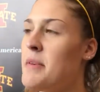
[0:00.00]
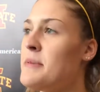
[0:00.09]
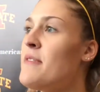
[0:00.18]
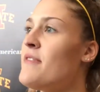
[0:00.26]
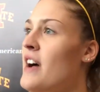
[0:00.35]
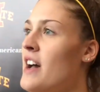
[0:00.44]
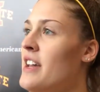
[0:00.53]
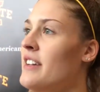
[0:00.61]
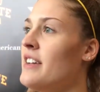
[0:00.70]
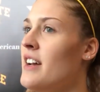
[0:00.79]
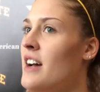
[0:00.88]
It's been
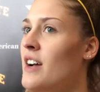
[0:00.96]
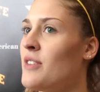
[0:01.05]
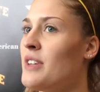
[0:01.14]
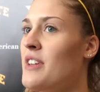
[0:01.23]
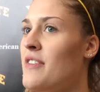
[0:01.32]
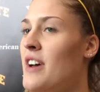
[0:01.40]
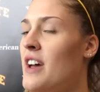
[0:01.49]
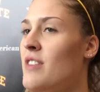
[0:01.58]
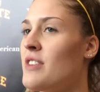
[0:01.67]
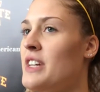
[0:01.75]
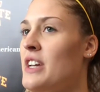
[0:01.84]
fun, really
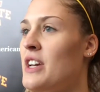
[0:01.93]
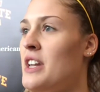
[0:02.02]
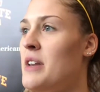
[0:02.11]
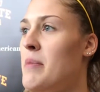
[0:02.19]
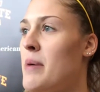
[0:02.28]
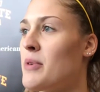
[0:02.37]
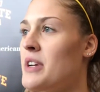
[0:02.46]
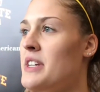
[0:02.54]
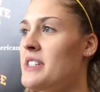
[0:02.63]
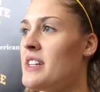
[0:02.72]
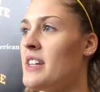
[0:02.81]
fun, really good
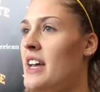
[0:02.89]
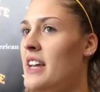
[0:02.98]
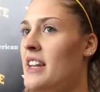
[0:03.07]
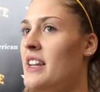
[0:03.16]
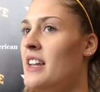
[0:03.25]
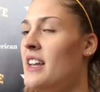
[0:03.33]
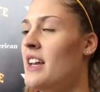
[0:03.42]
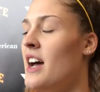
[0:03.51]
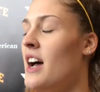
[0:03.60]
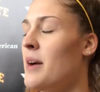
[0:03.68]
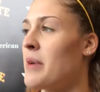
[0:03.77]
memories to let
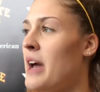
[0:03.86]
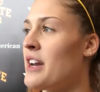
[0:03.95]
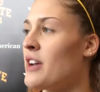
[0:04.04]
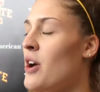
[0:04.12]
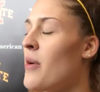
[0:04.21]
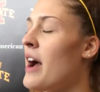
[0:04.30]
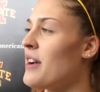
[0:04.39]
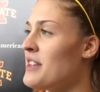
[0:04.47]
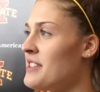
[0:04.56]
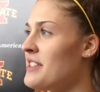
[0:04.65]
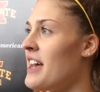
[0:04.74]
kind of go out
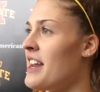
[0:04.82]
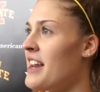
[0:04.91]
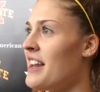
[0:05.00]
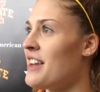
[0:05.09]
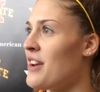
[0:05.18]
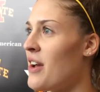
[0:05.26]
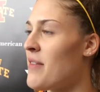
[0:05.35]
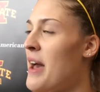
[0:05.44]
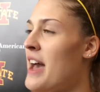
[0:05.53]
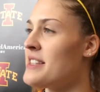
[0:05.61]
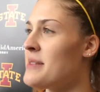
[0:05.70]
is that, you know,
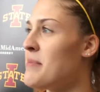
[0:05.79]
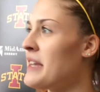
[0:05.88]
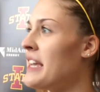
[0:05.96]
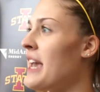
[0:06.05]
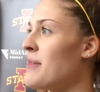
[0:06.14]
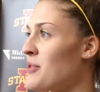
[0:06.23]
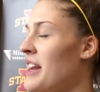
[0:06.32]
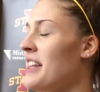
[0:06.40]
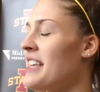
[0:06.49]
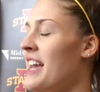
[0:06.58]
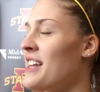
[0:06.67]
I've had some big games right
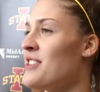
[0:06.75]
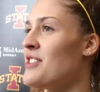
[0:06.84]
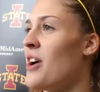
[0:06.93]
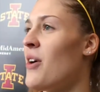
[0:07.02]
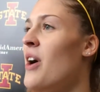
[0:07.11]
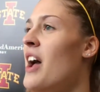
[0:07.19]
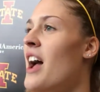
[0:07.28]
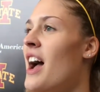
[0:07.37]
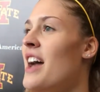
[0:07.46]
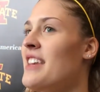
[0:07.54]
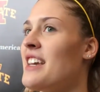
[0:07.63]
at the end, so
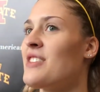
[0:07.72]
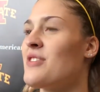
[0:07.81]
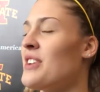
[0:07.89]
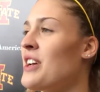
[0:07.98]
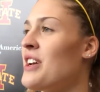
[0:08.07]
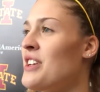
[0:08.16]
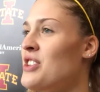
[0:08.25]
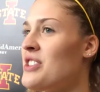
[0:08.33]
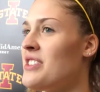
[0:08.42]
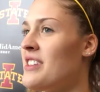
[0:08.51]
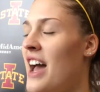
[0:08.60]
I think it's really good
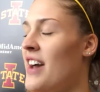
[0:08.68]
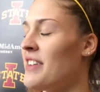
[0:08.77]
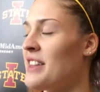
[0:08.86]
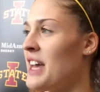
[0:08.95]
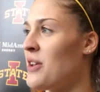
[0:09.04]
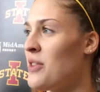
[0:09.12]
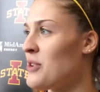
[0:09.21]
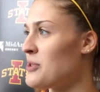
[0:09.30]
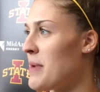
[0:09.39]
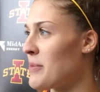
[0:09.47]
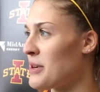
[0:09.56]
just having that
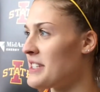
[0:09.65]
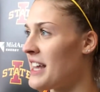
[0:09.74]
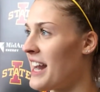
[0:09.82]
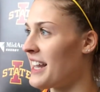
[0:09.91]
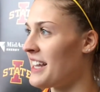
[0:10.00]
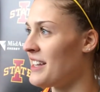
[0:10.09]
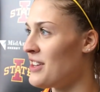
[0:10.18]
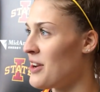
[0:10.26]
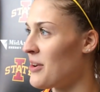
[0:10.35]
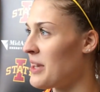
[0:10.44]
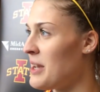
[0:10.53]
those memories that I can,
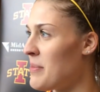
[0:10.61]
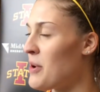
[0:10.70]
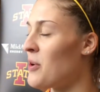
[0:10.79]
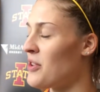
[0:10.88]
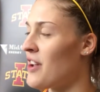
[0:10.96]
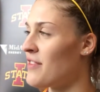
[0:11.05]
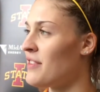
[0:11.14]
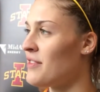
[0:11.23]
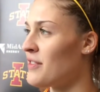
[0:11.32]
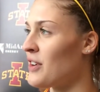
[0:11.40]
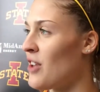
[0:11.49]
you know, keep and hold on
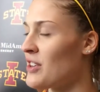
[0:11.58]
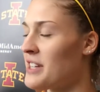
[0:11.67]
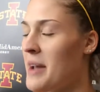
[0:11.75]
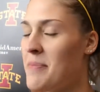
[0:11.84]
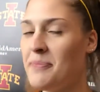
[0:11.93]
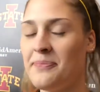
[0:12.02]
for a long time.